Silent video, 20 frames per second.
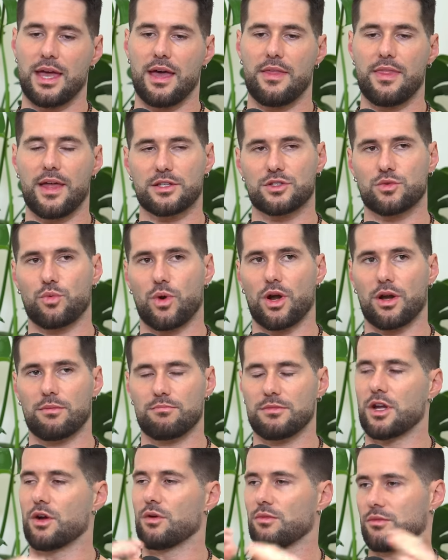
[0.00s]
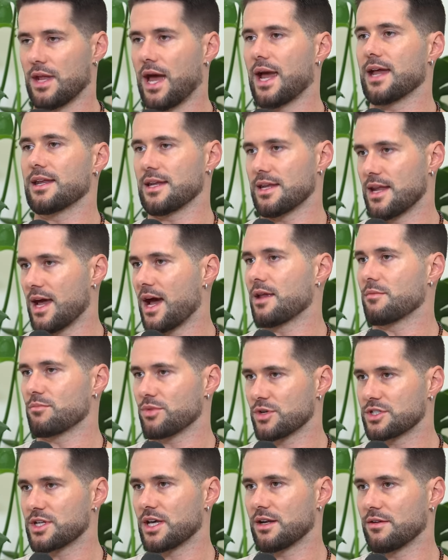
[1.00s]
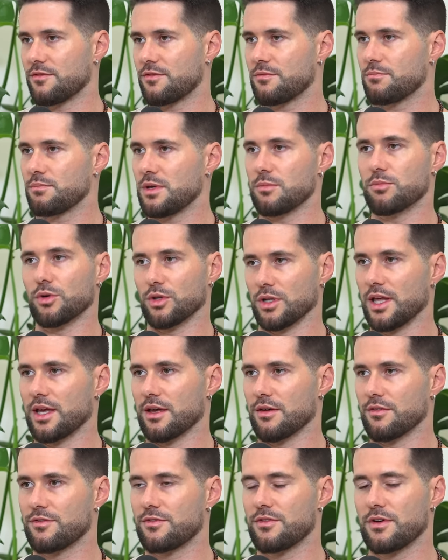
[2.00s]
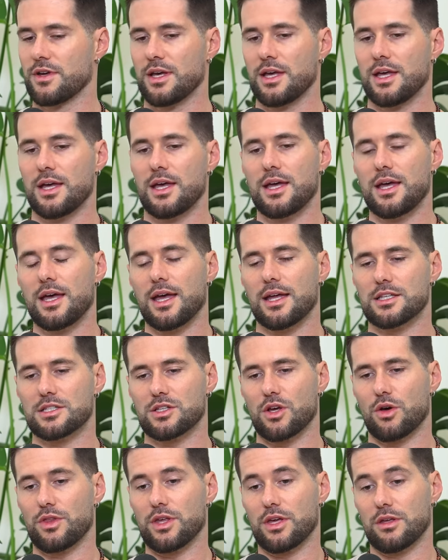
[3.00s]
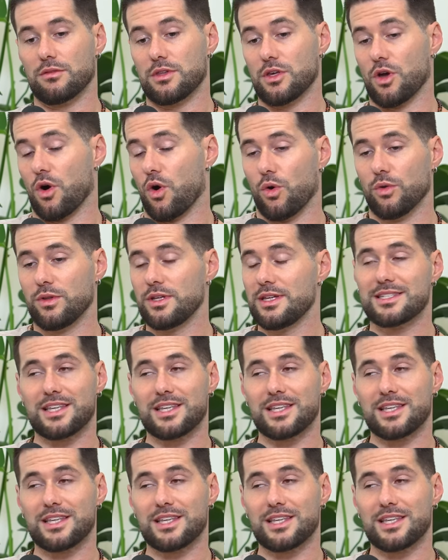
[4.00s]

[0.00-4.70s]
and that's where you know 99% of people live and so the the only